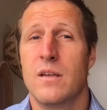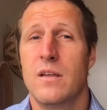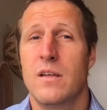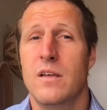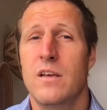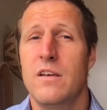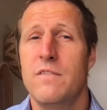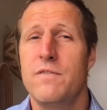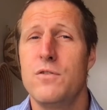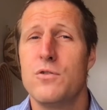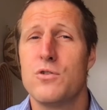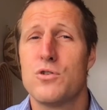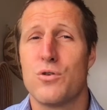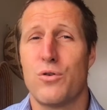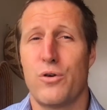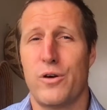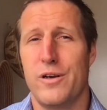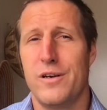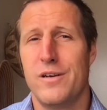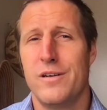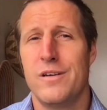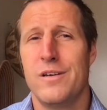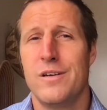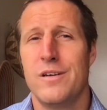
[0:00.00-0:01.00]
If you
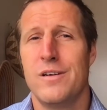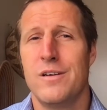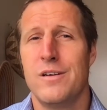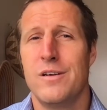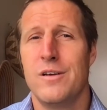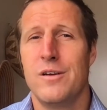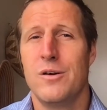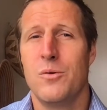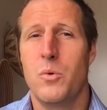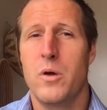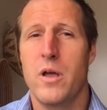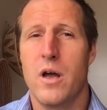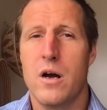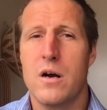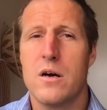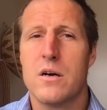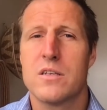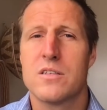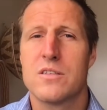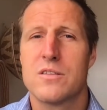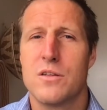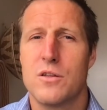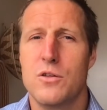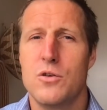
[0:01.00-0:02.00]
join, we
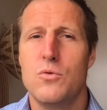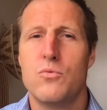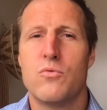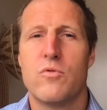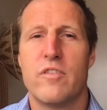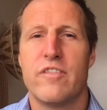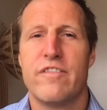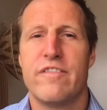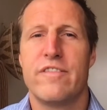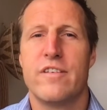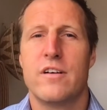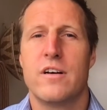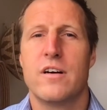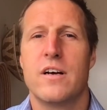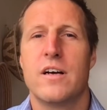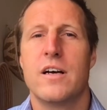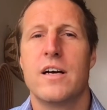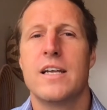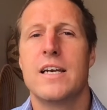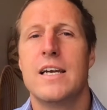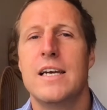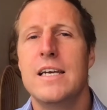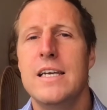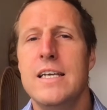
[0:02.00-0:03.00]
ask that you refer
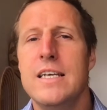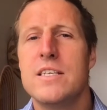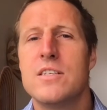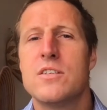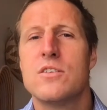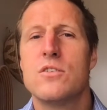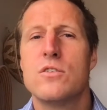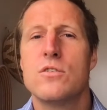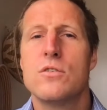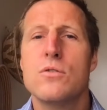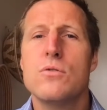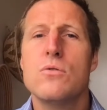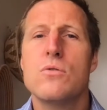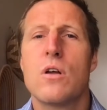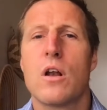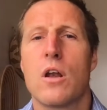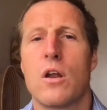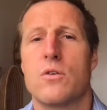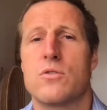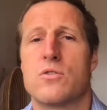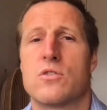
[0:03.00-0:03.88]
at least 2 close